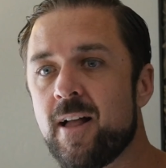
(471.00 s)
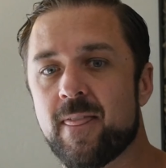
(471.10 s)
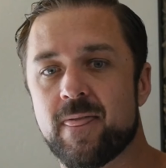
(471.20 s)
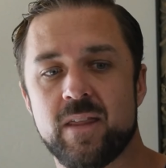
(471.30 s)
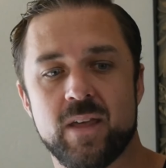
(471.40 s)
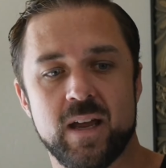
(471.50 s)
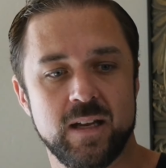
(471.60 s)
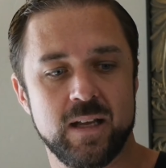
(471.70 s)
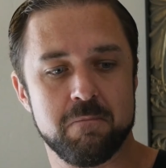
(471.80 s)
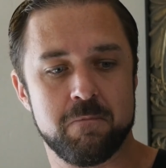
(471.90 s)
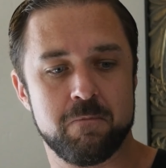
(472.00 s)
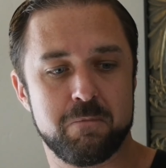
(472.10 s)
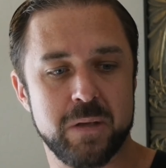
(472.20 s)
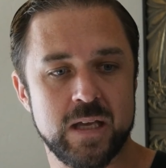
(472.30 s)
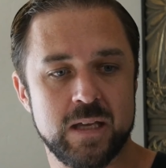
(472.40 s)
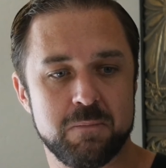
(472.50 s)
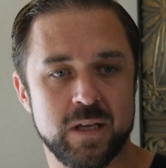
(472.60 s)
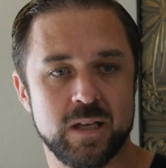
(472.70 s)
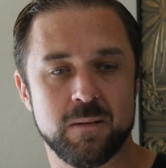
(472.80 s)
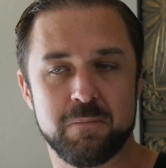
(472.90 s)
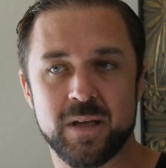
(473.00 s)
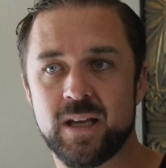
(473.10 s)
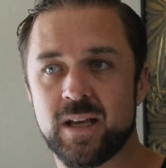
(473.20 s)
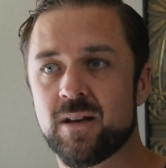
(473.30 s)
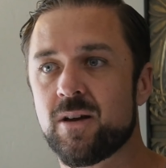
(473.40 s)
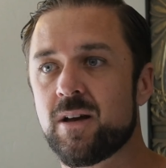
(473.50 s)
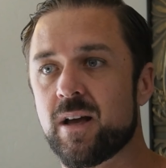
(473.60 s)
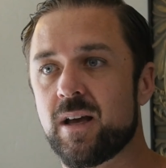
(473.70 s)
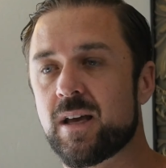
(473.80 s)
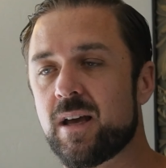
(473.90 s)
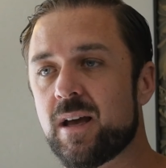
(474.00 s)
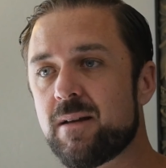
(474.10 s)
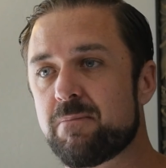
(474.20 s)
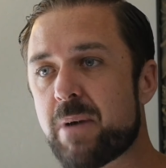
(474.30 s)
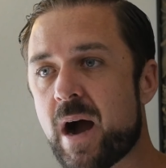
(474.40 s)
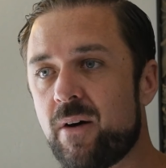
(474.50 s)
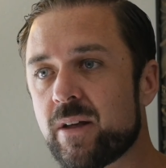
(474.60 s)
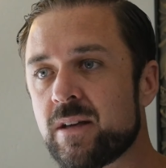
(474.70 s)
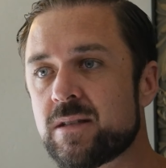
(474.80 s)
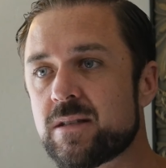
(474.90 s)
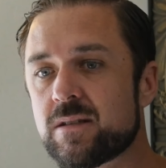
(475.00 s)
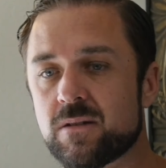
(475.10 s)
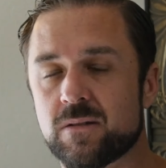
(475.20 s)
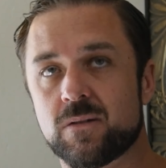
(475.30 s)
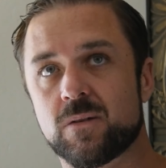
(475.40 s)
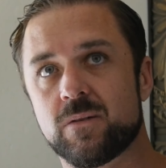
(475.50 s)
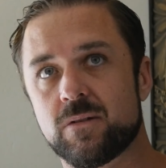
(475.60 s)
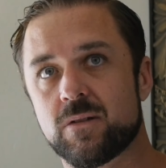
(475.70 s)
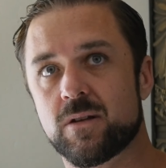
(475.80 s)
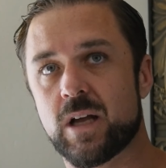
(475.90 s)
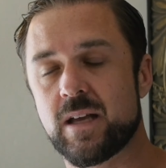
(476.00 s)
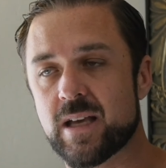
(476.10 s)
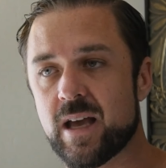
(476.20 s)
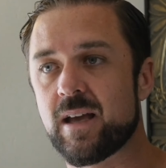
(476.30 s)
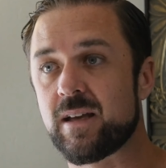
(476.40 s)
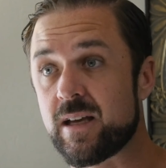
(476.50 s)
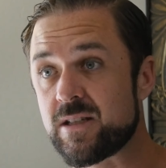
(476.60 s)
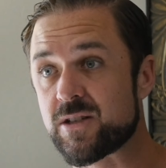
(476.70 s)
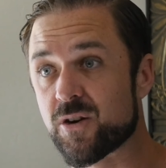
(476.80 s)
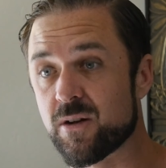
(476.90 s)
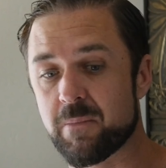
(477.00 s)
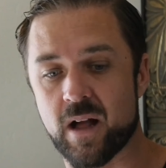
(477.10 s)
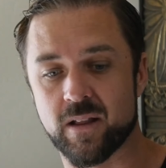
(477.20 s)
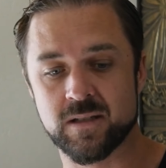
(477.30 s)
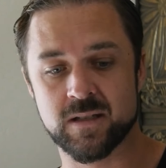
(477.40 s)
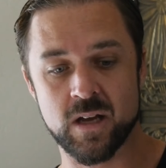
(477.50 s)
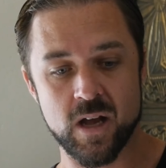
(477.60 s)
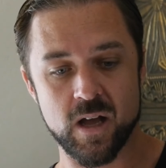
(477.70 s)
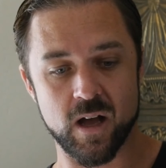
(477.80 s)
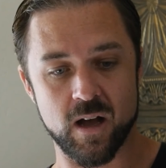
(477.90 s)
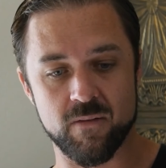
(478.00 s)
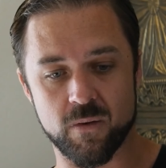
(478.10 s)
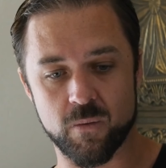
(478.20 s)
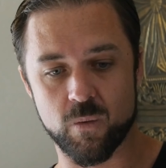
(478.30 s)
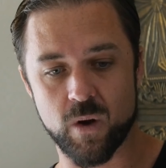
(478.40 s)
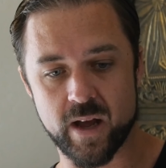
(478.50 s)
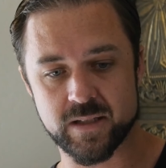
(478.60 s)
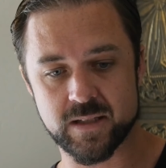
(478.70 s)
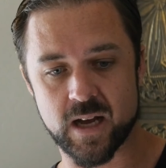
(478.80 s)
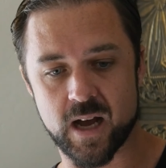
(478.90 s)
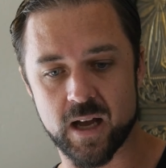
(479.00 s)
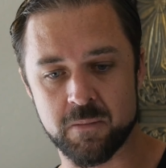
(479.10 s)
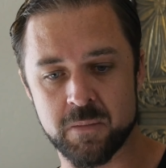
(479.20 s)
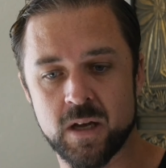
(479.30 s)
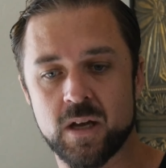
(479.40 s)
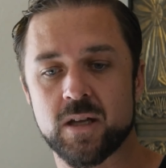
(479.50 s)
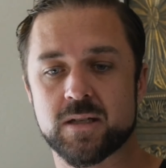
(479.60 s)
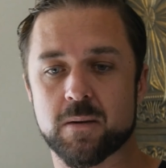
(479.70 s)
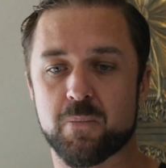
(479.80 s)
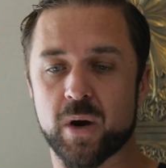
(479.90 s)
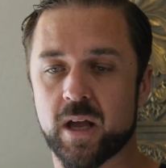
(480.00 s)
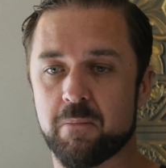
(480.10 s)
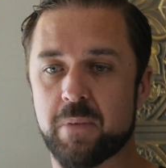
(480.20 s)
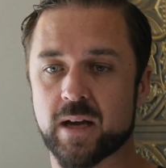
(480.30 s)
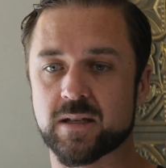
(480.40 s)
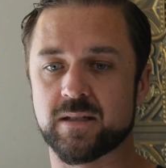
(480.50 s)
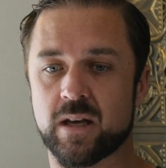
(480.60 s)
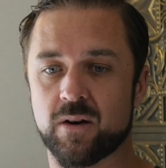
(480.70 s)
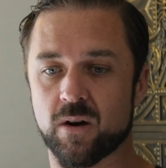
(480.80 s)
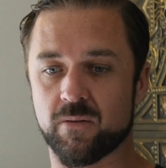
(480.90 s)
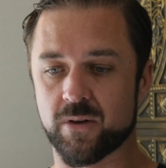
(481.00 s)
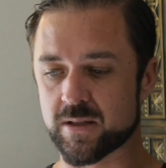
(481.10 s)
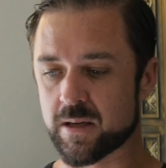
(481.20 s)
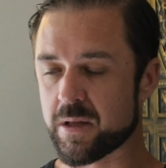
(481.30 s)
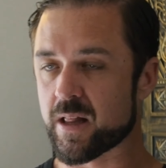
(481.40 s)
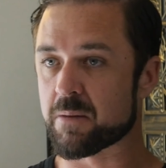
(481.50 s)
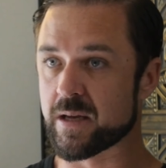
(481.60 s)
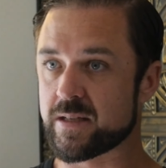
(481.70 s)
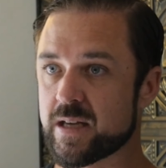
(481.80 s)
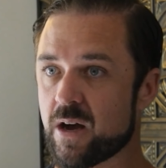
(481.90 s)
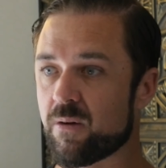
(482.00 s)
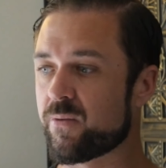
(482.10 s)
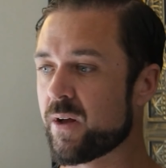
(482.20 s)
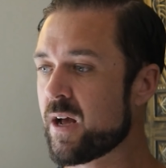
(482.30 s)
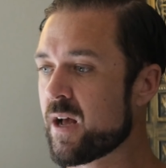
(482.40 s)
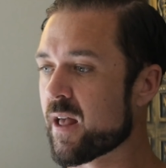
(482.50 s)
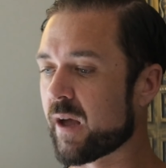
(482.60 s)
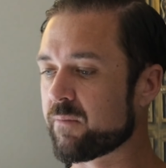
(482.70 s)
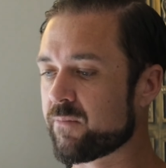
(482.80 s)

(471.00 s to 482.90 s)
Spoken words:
then they need BBB, aka balance, or aka internal balance of rest time to bring them back to center. If there's somebody like myself, I'm